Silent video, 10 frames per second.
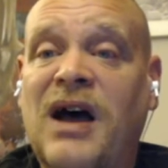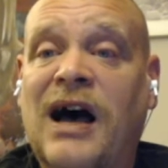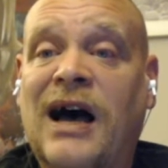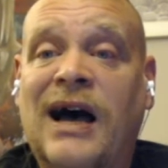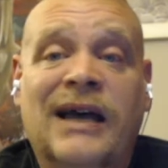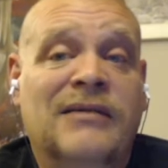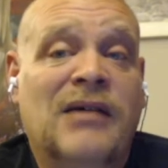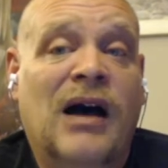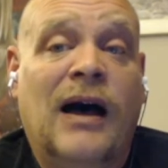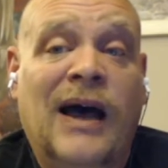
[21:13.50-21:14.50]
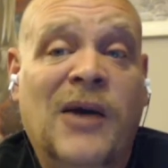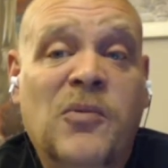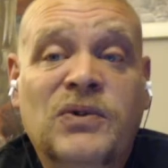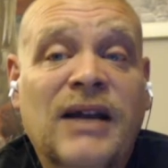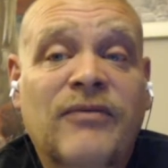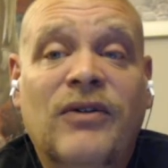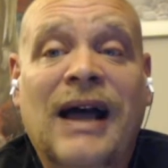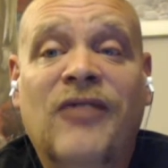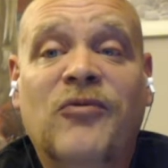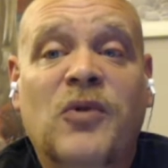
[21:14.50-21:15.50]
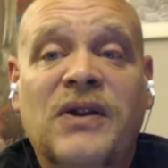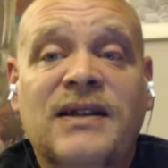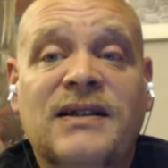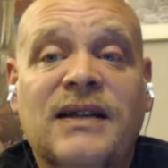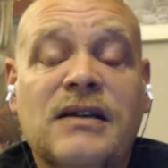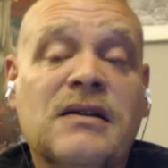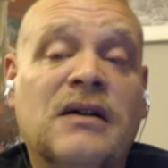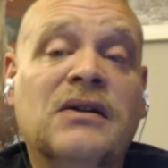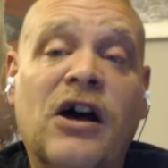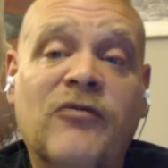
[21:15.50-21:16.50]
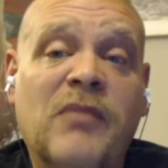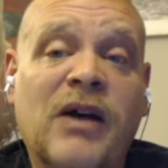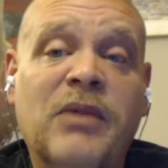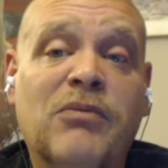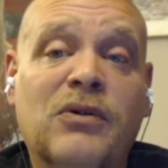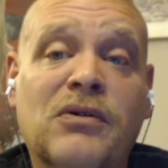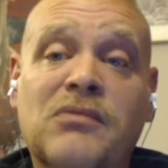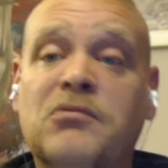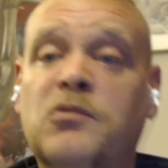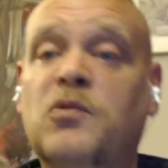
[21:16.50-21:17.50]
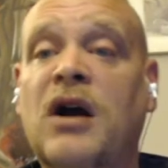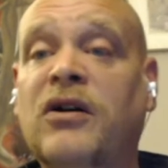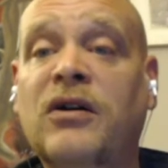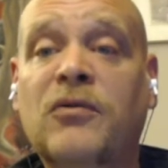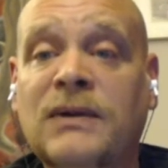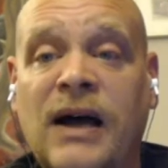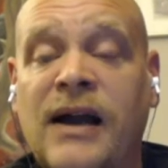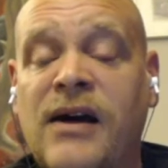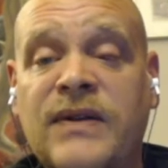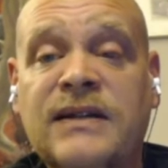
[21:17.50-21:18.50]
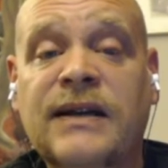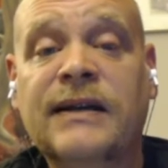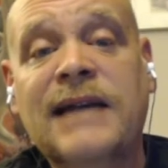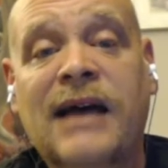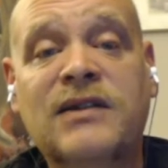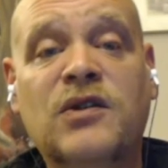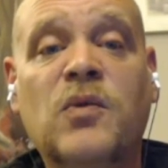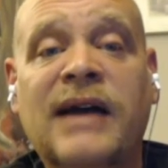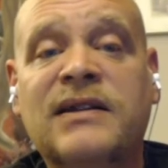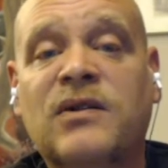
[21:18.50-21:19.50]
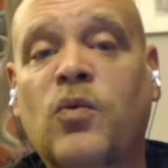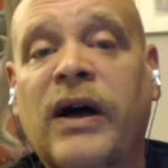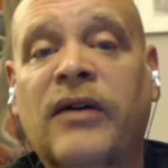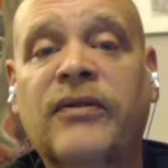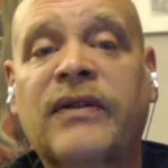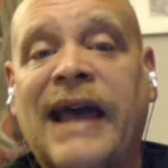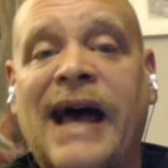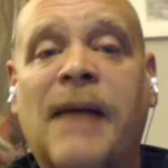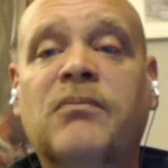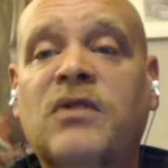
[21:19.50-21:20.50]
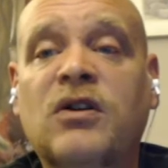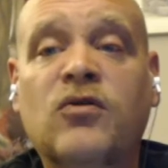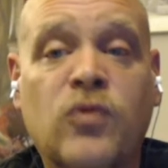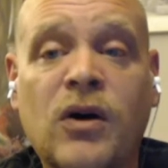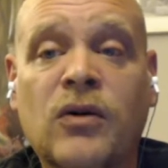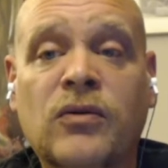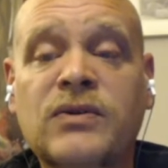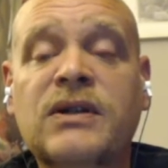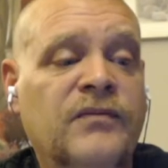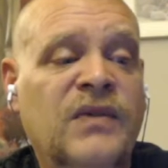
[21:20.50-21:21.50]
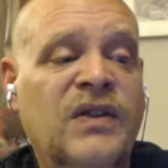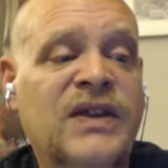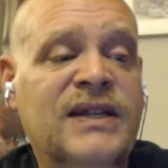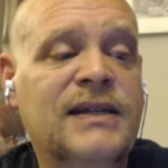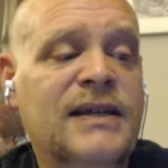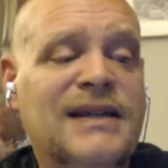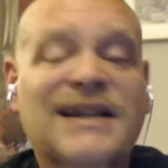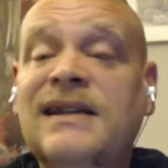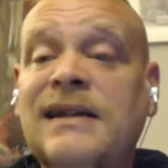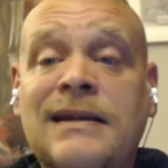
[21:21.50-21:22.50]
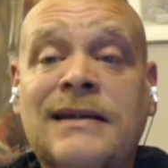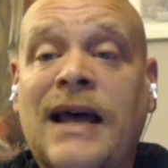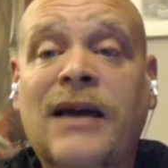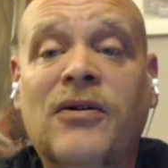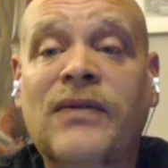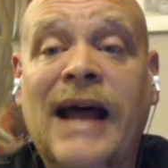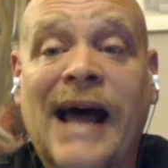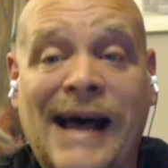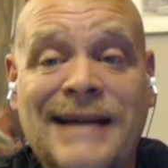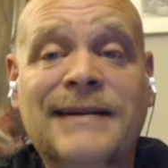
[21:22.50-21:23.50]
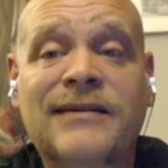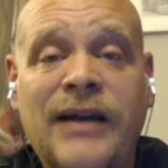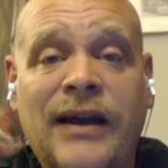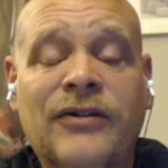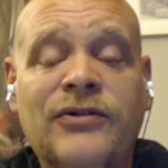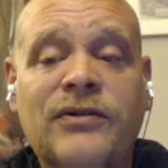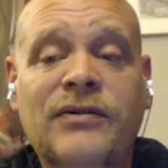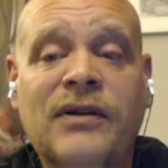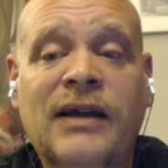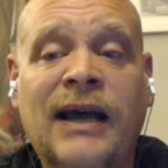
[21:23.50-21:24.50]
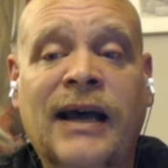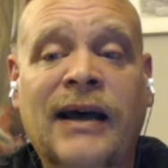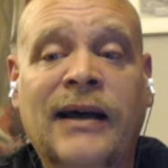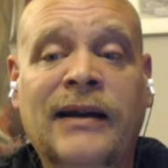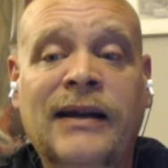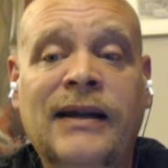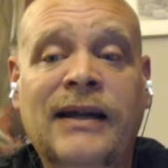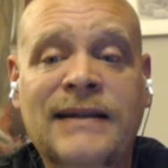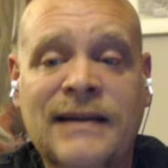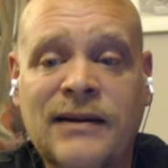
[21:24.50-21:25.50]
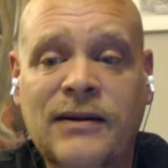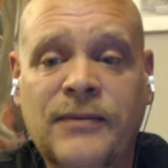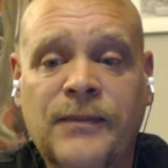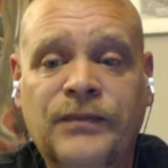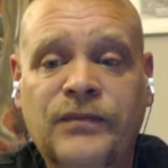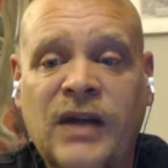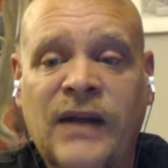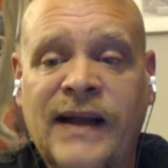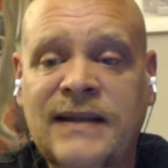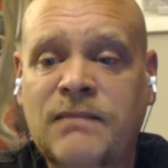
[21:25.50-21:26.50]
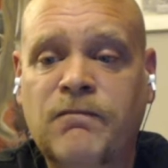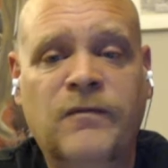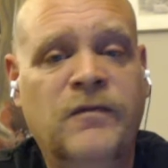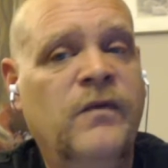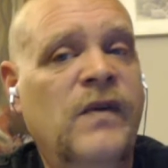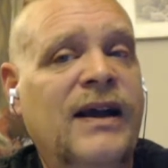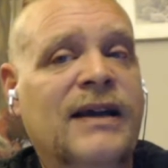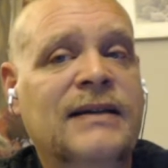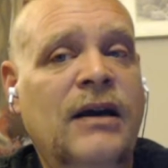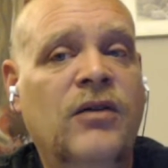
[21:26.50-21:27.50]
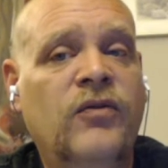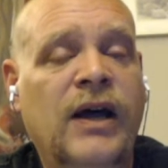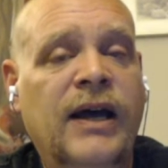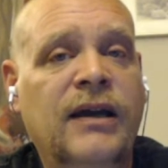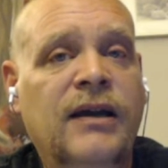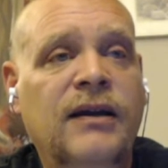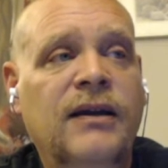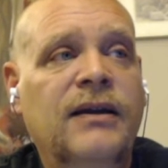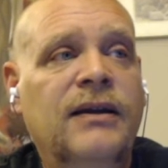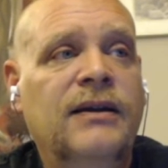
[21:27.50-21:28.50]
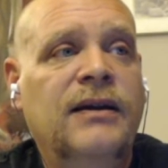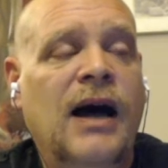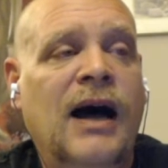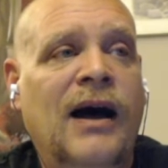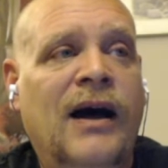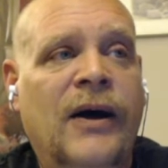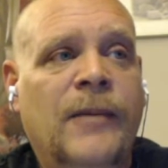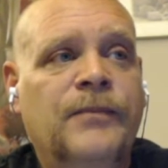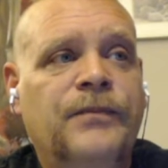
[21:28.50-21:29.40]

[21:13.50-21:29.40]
I will never have one of these things. A lot of my people are going to rely on these things as the wealth gap grows. This is a cycle that has to change and isn't, and that's fucking terrifying. The